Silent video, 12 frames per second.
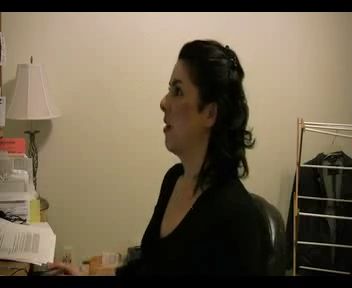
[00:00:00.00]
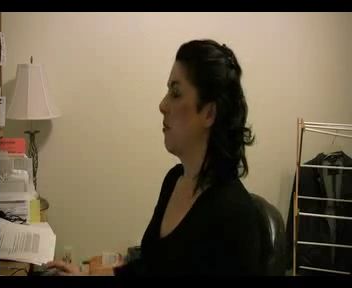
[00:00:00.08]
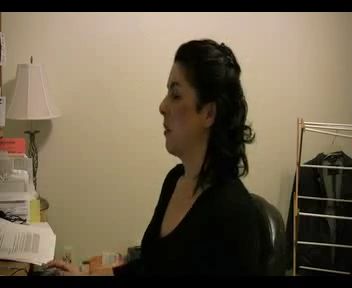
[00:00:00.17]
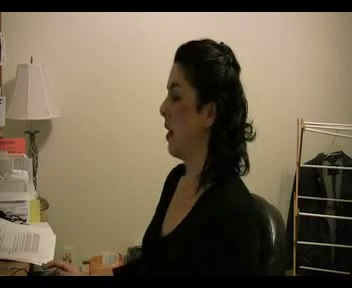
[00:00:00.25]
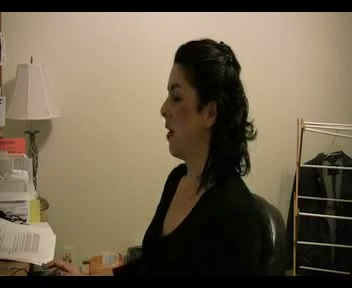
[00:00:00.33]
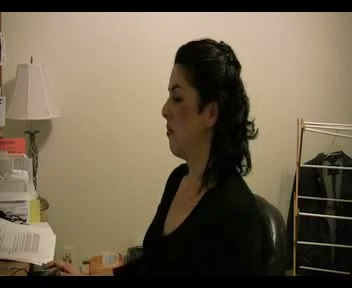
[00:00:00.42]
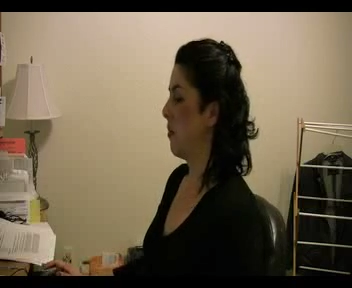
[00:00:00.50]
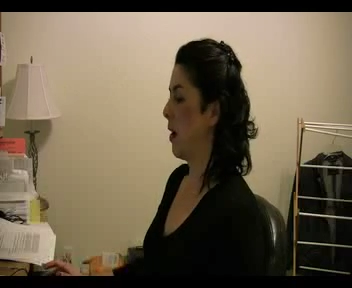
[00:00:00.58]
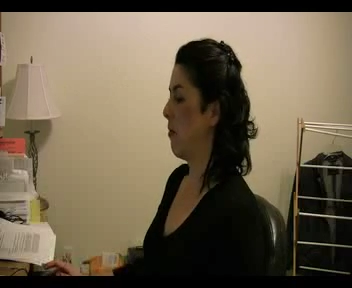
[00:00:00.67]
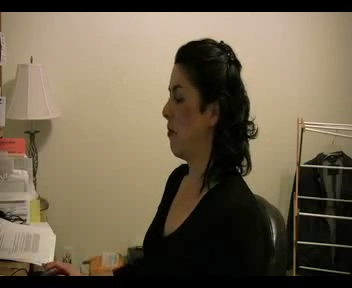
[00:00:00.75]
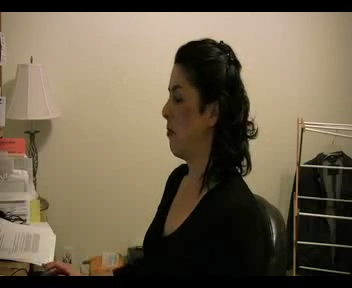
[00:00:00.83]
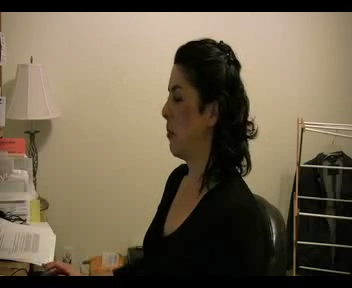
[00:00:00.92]
I'm
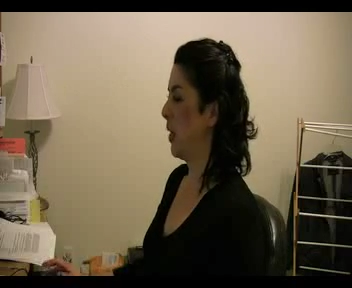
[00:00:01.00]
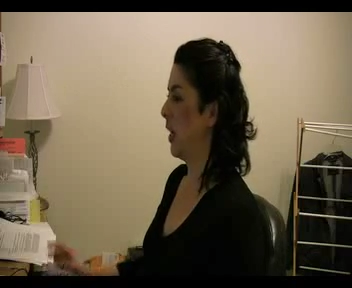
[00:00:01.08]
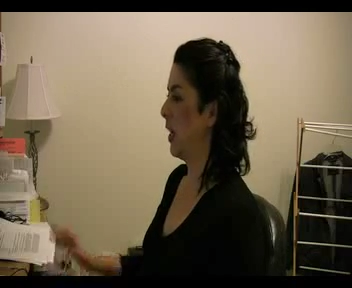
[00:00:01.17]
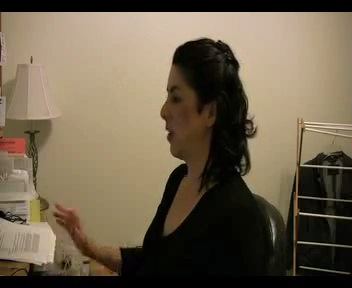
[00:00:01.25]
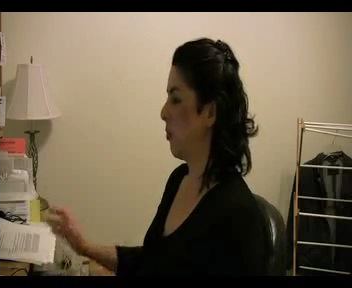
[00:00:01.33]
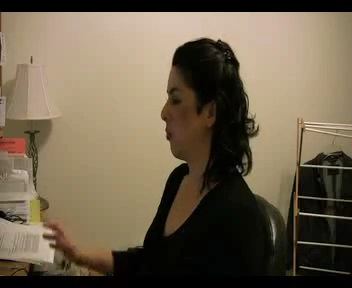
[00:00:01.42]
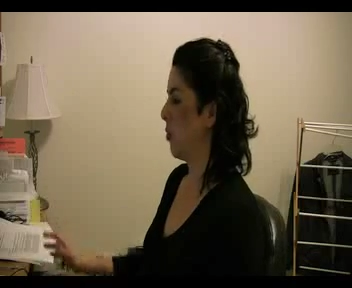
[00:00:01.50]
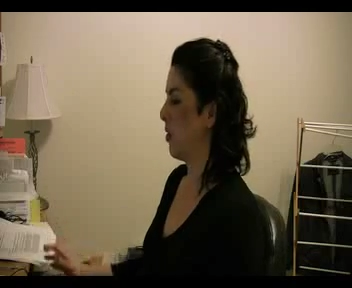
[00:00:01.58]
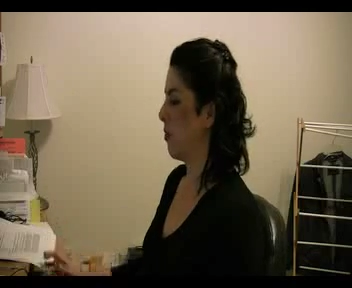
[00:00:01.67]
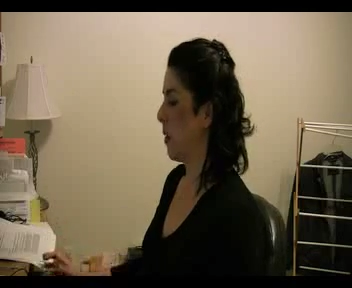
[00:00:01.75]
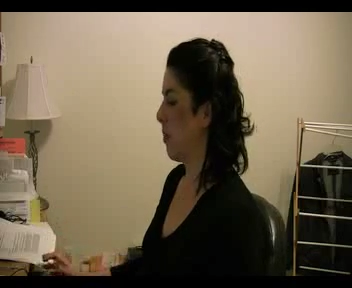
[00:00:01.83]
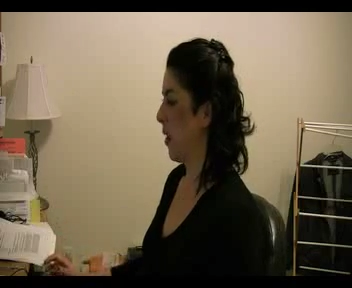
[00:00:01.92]
not picking out a word
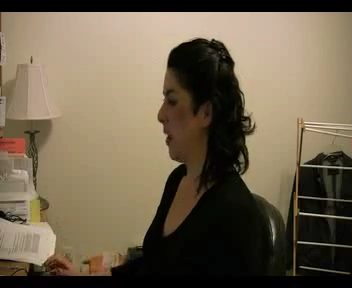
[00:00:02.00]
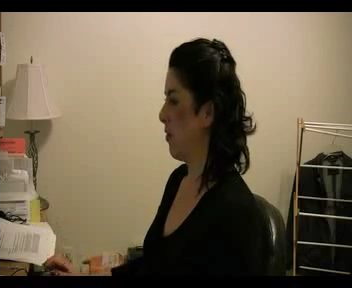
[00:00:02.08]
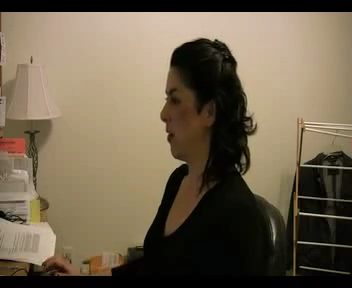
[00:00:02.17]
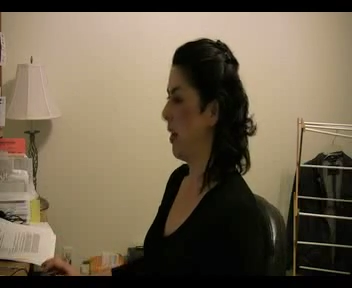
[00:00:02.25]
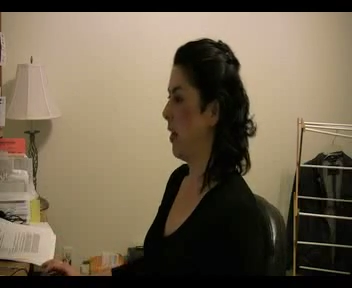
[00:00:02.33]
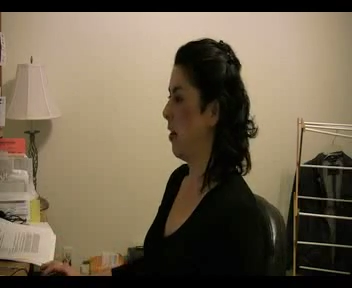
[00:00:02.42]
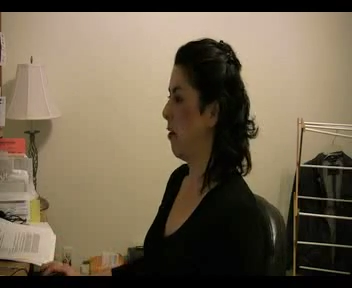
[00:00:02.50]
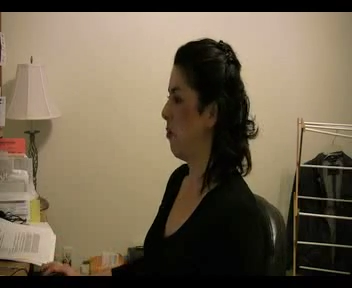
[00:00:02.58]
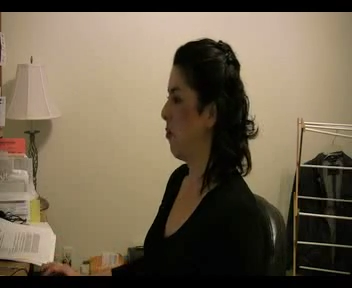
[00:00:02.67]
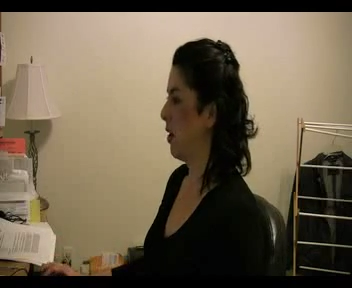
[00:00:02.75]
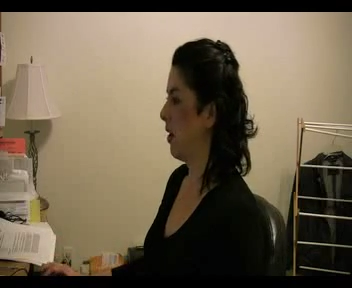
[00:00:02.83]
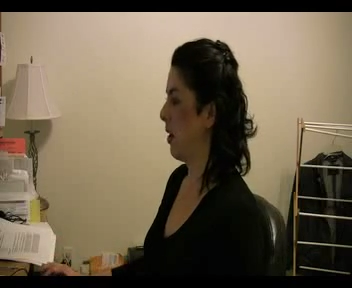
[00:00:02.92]
in my mind right now
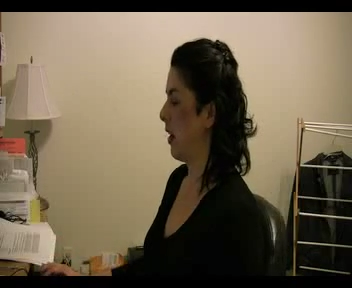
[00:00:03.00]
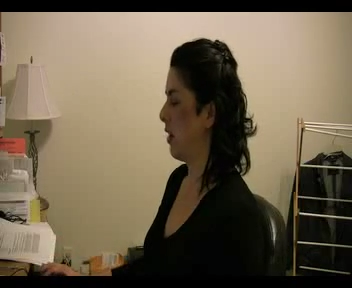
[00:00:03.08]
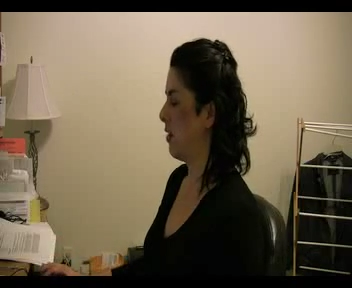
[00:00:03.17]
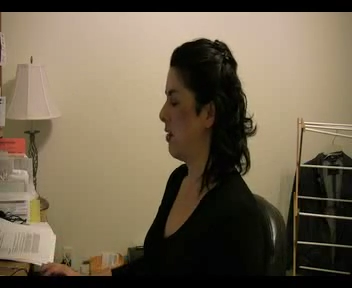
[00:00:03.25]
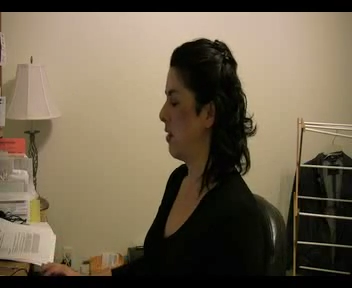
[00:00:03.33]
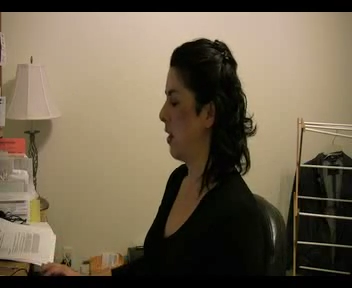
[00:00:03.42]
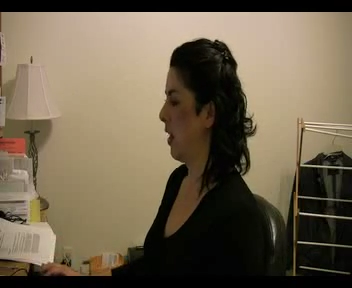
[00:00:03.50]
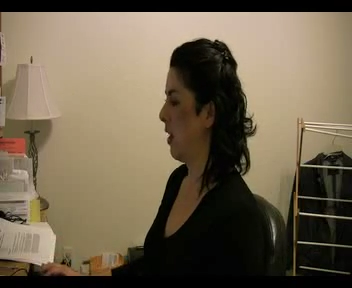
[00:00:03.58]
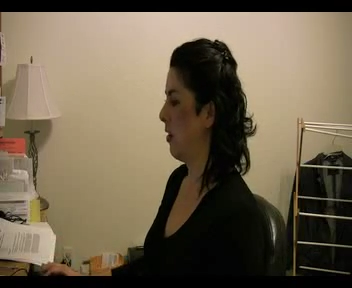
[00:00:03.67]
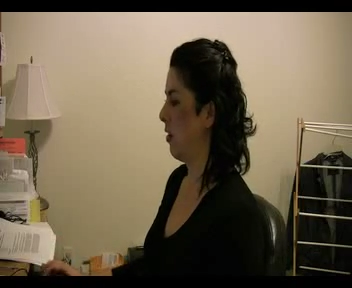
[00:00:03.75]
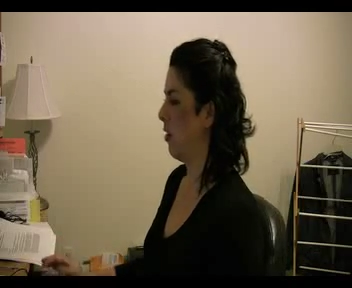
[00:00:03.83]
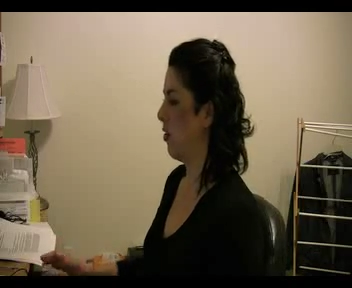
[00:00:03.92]
what I could
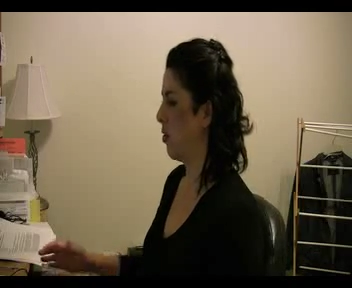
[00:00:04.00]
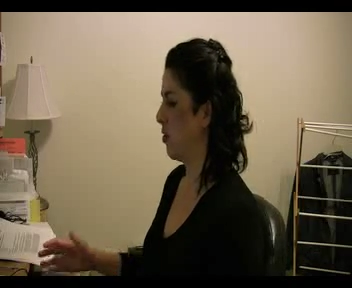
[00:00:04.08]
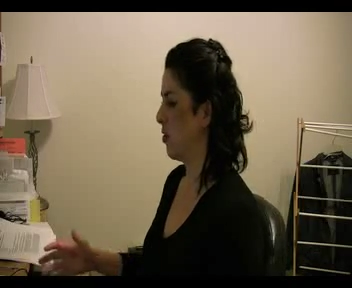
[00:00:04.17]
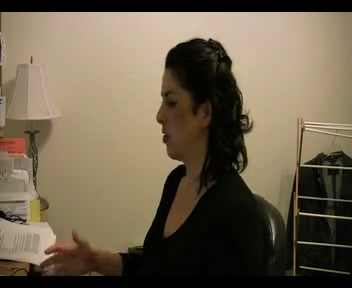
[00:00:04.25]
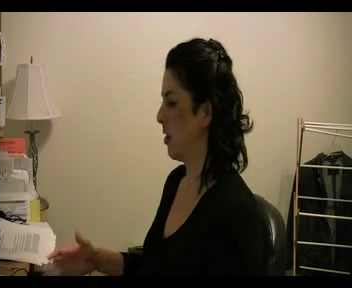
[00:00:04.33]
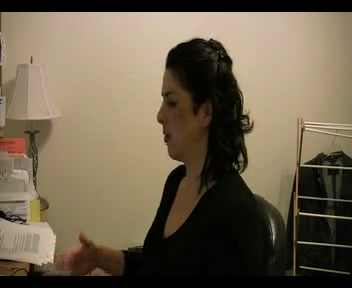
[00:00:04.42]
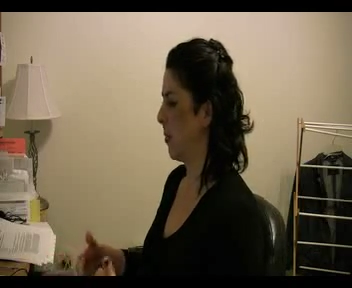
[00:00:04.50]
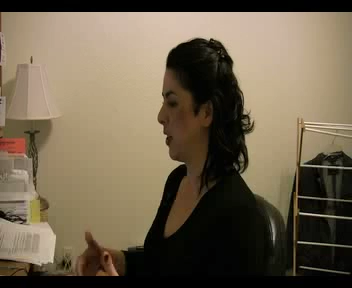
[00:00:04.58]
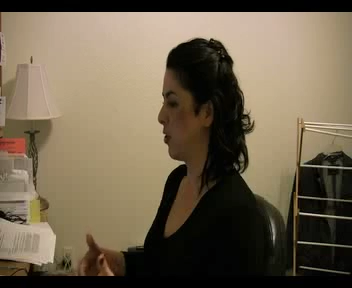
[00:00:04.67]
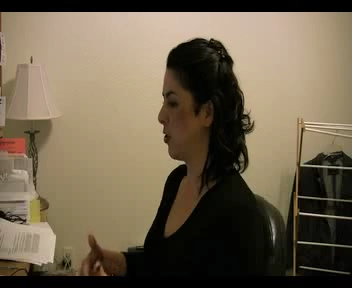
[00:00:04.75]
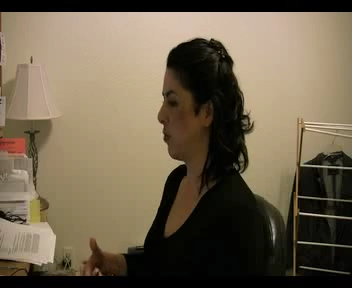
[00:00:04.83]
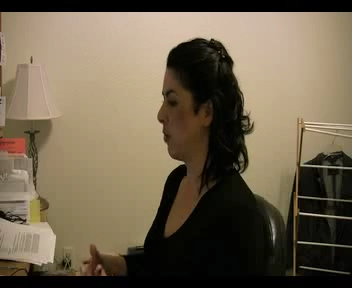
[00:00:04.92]
say. I'm
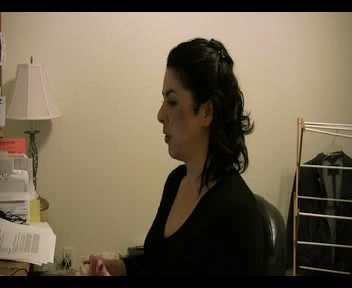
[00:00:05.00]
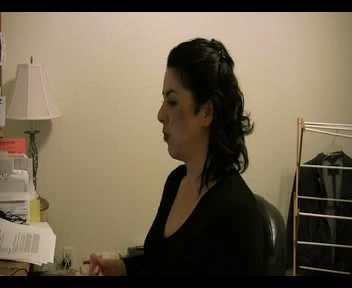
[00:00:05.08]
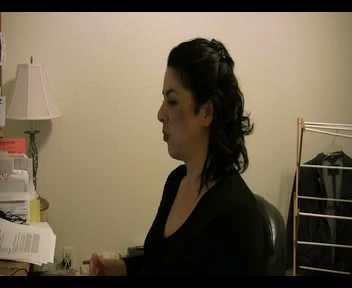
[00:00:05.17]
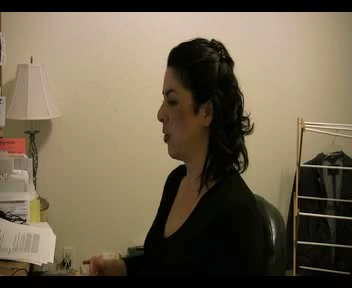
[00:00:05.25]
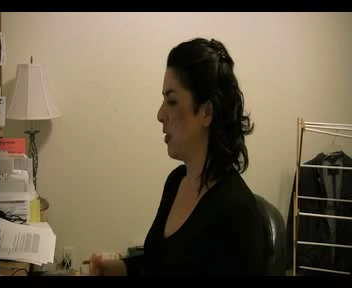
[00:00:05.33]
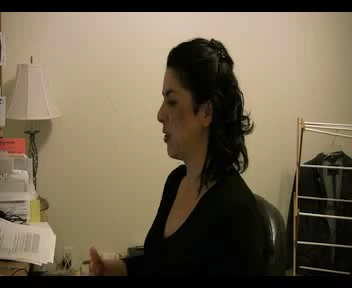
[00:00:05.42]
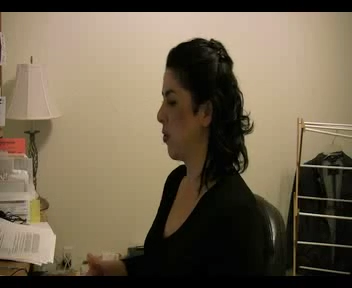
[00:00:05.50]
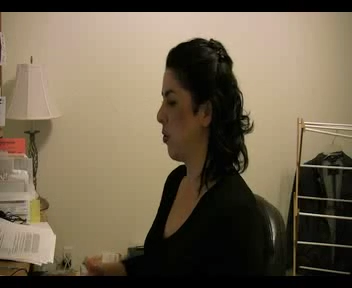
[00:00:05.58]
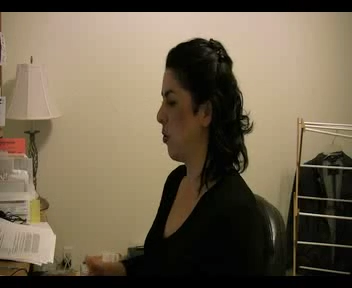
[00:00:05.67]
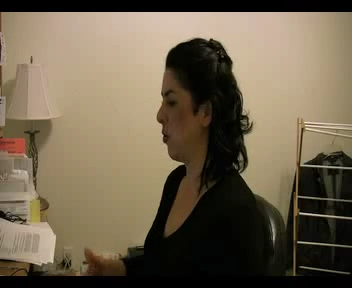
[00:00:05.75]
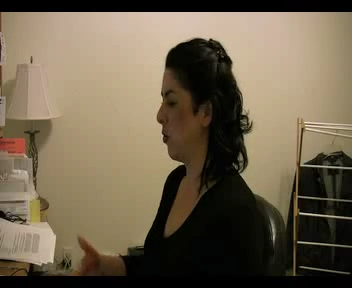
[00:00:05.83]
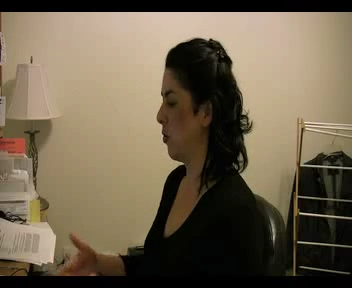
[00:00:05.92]
not sure what the word is,
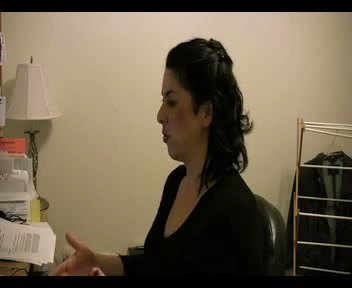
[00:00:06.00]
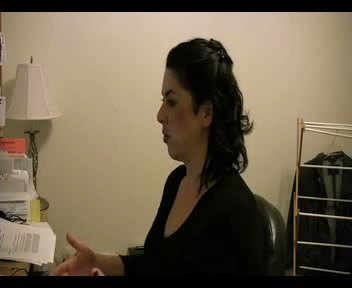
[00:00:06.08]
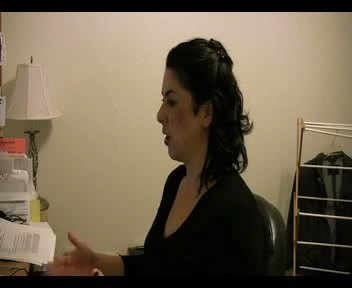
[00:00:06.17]
whole,